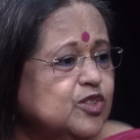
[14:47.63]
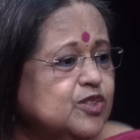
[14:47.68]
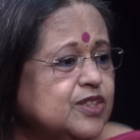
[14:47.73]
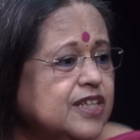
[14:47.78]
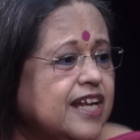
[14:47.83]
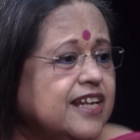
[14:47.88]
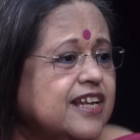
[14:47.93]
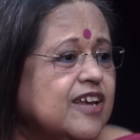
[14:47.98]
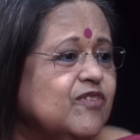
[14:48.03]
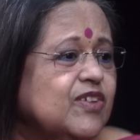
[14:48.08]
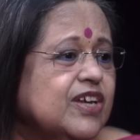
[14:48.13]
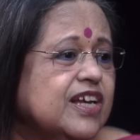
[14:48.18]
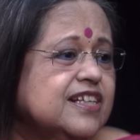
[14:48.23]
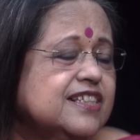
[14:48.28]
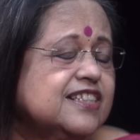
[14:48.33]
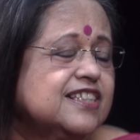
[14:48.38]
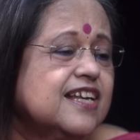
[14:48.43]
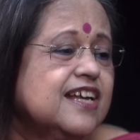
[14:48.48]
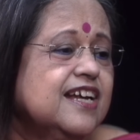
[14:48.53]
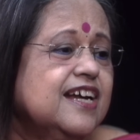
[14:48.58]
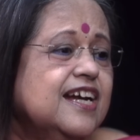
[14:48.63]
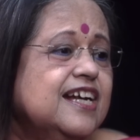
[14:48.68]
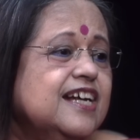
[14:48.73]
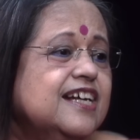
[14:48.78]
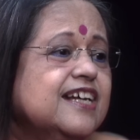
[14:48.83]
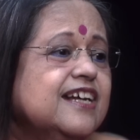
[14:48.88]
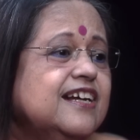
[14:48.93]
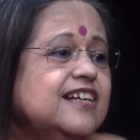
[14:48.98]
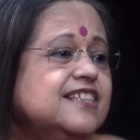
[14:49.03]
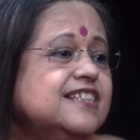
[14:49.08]
Suzanne giving us
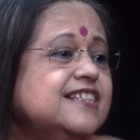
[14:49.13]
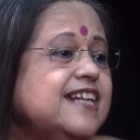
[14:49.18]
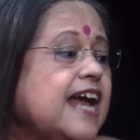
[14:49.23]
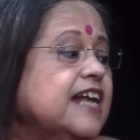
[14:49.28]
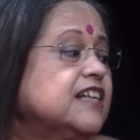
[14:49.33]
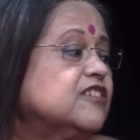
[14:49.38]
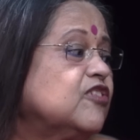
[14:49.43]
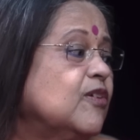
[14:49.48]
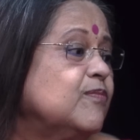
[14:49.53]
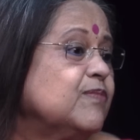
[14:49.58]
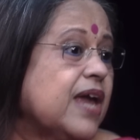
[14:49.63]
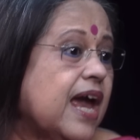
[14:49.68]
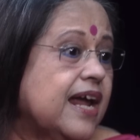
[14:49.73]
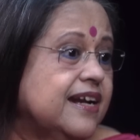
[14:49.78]
uh, snacks from